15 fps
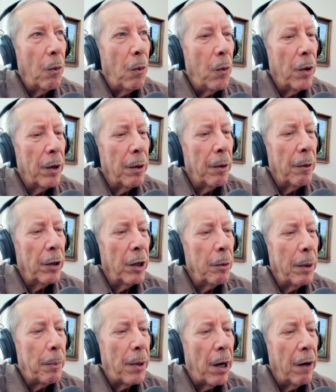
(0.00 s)
were going to
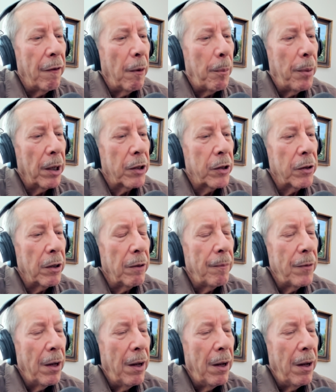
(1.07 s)
be part of the picture.